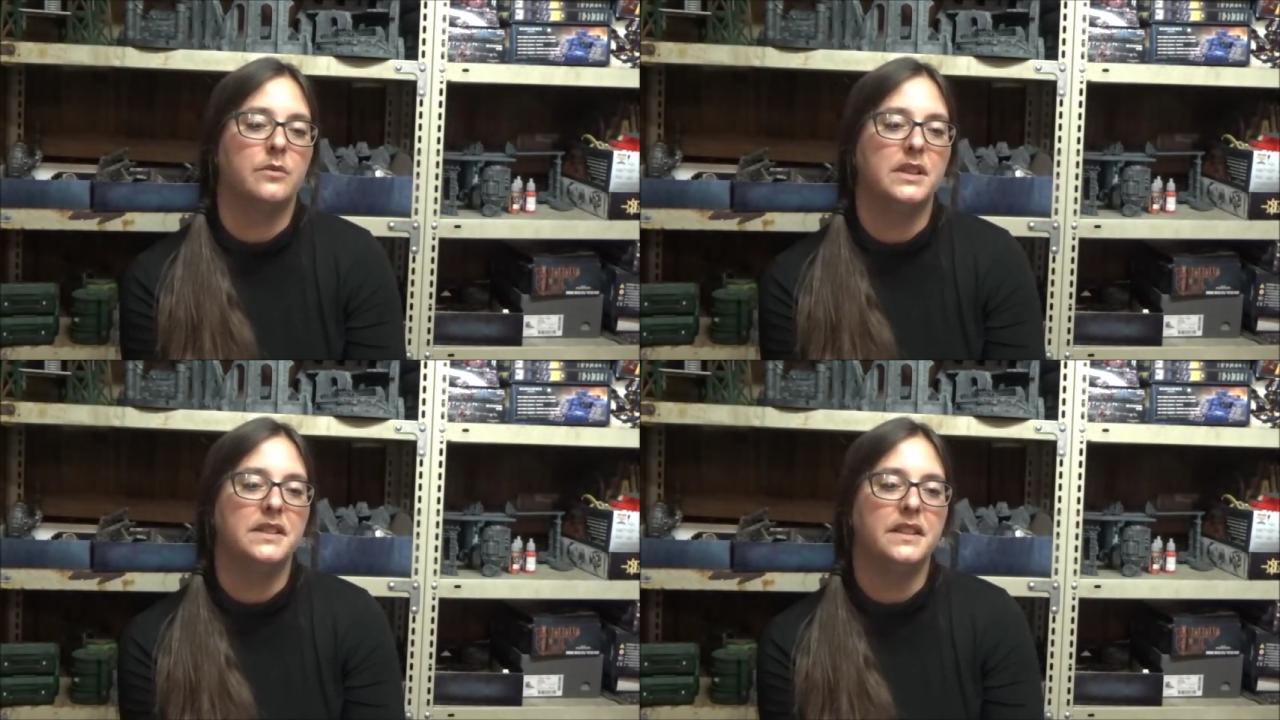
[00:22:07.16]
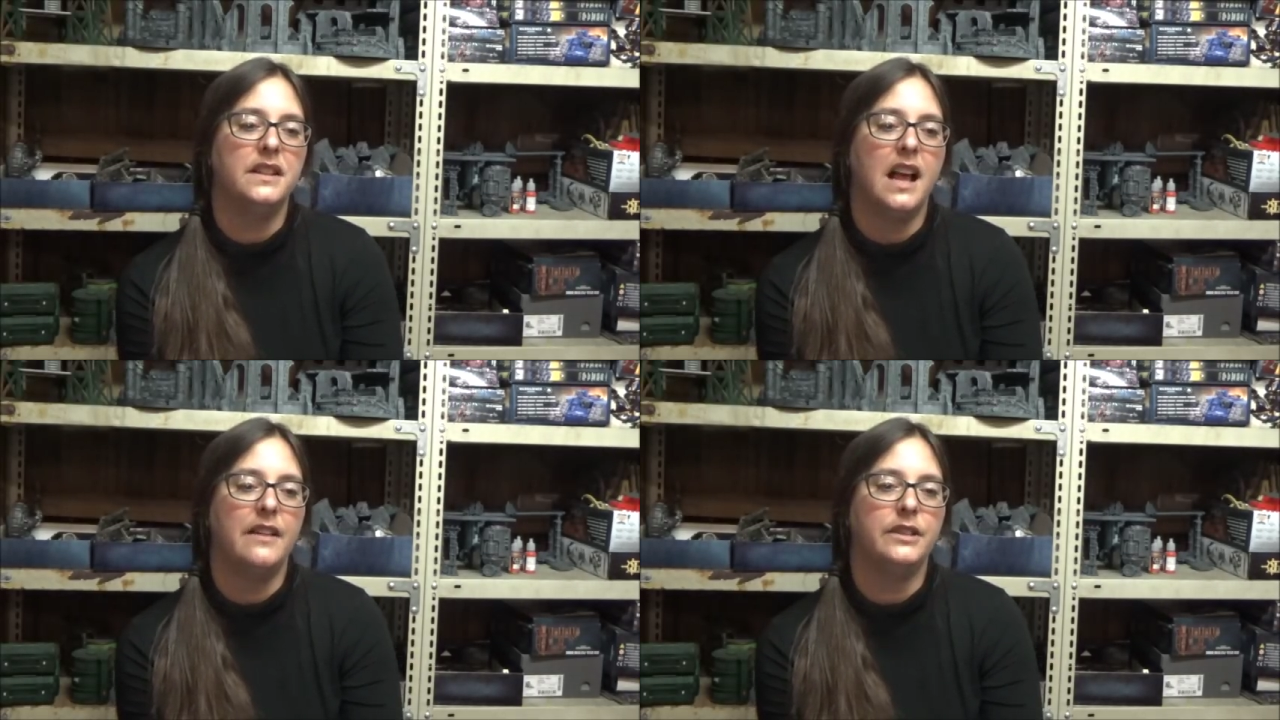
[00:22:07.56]
We
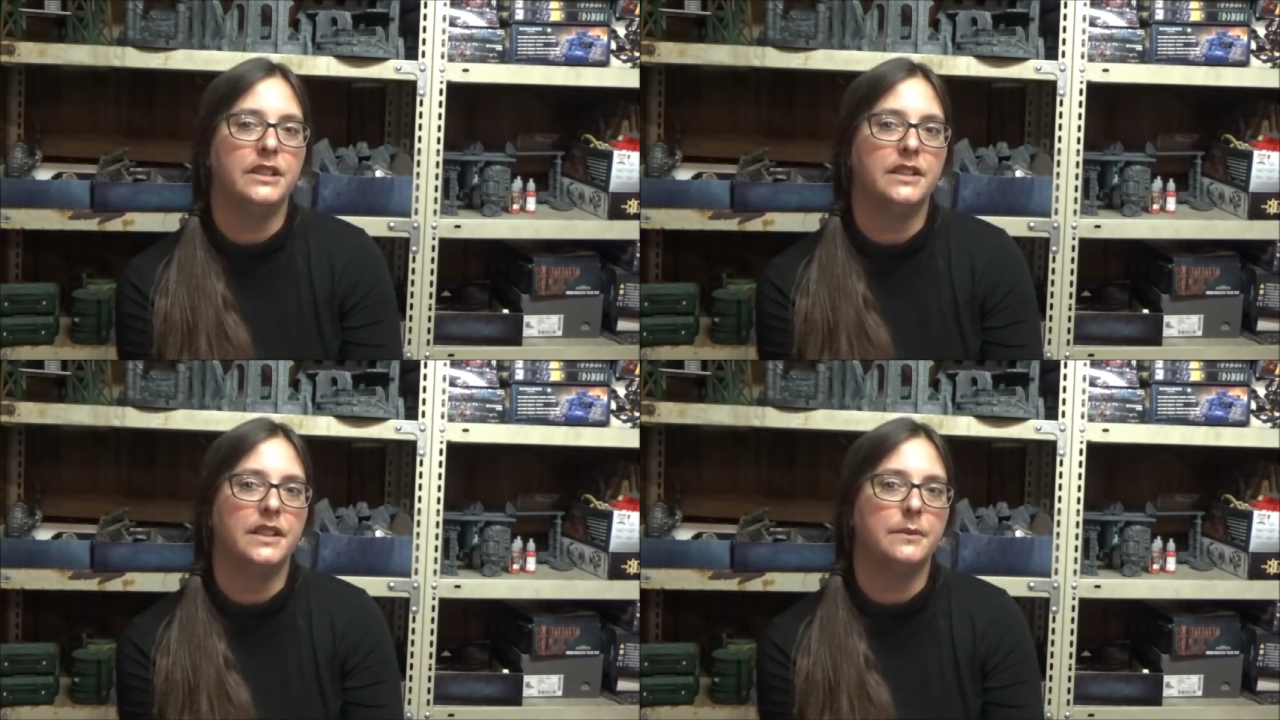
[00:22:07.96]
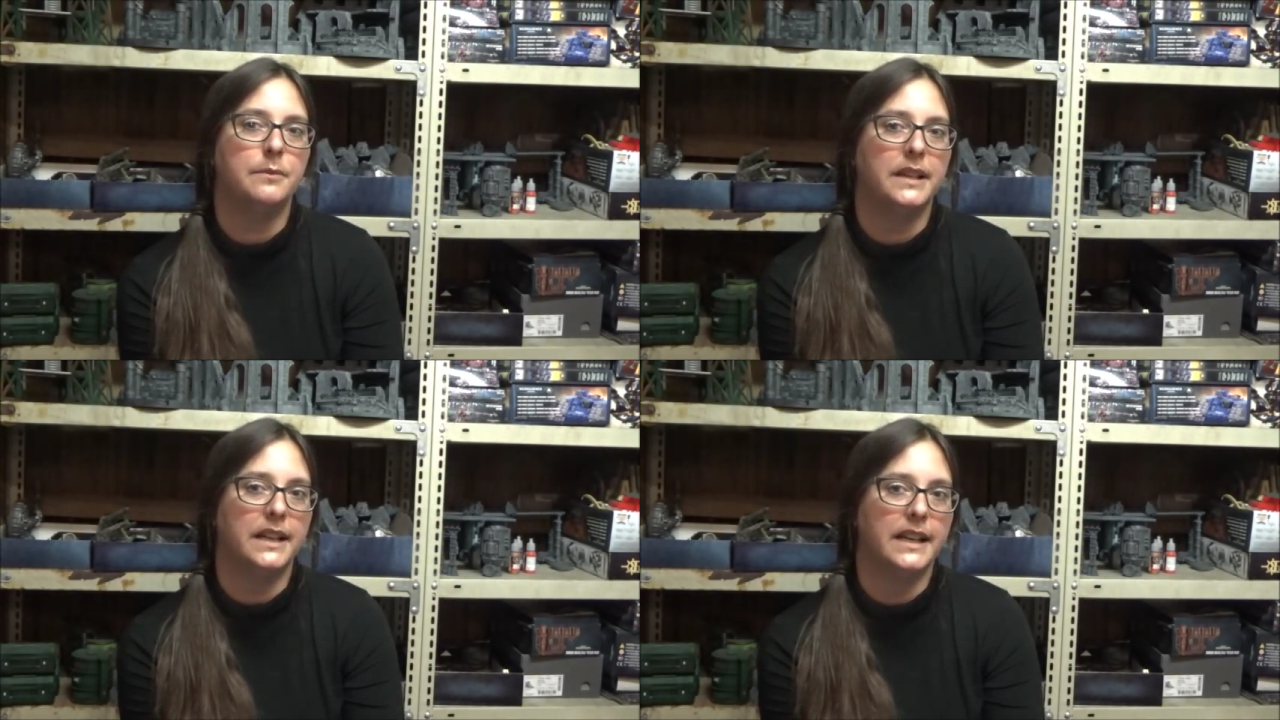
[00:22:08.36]
still haven't
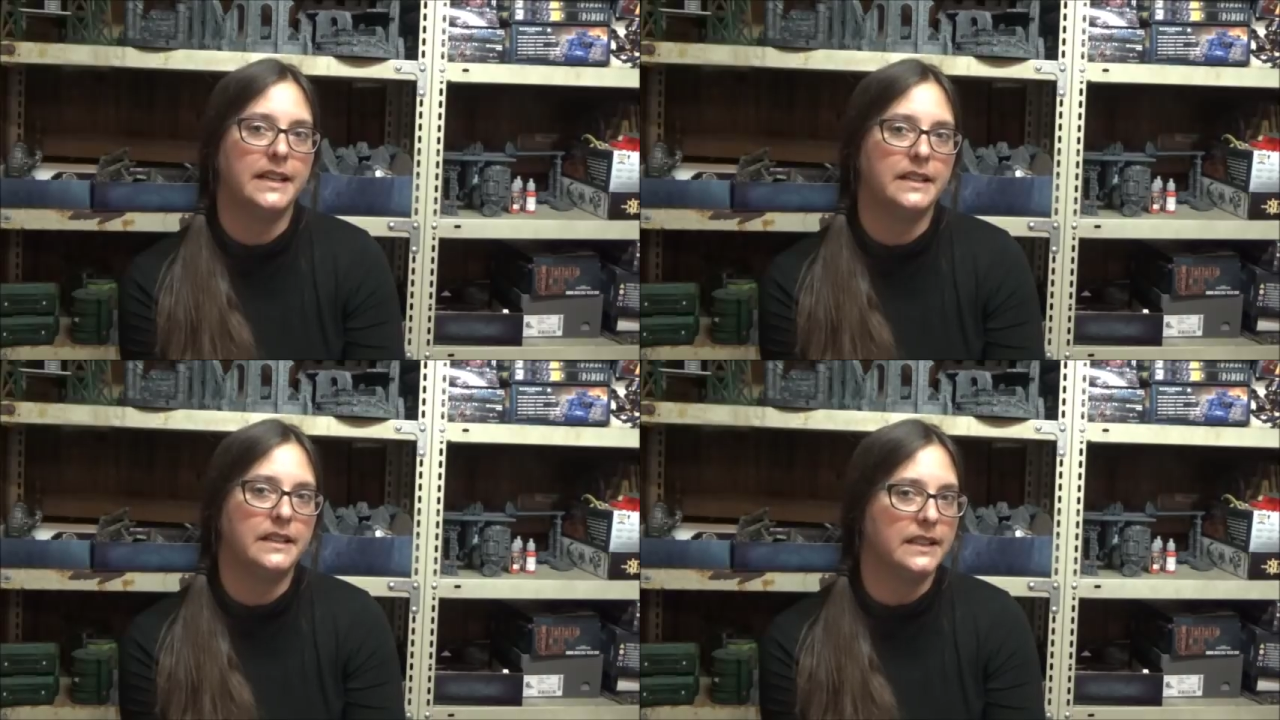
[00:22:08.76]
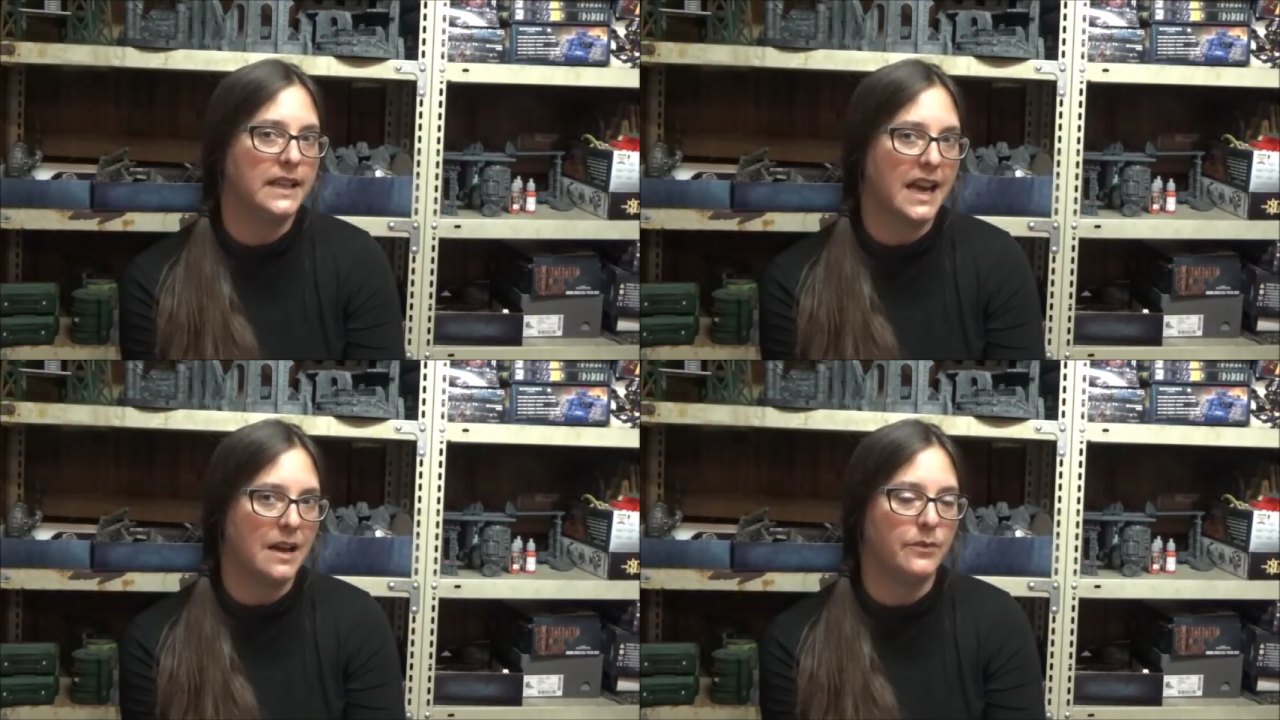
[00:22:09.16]
played on
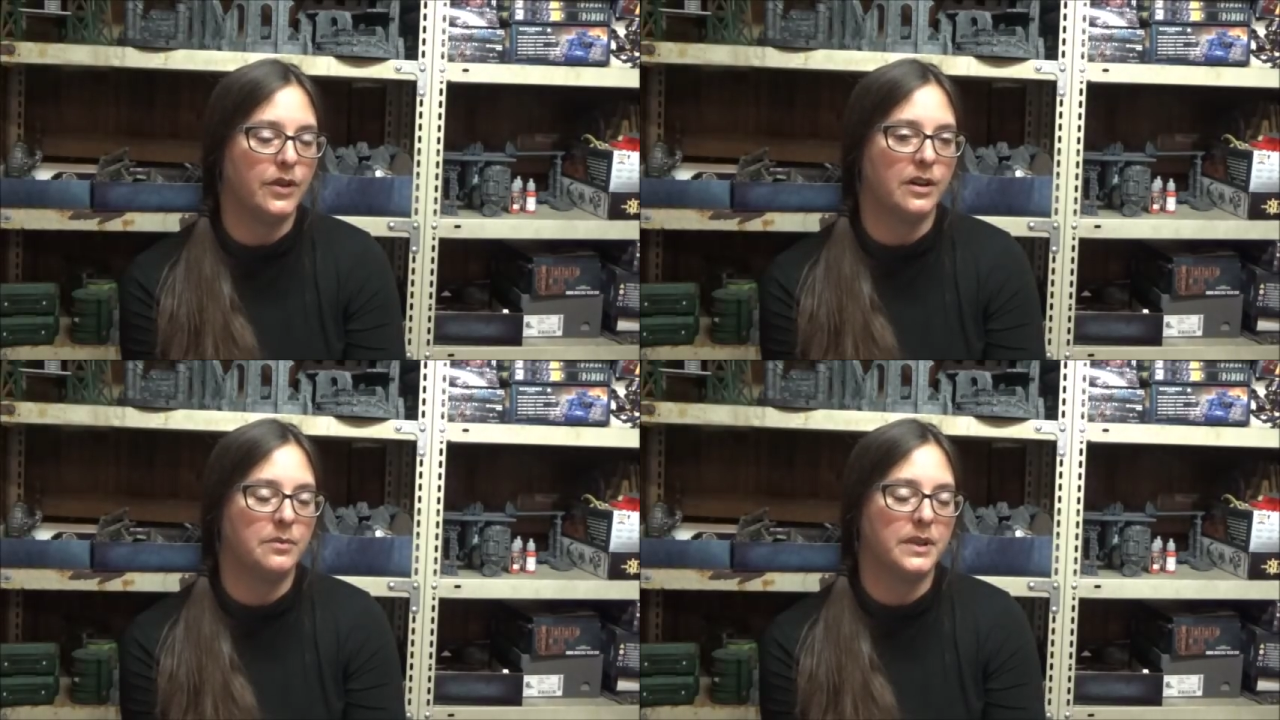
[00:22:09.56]
camera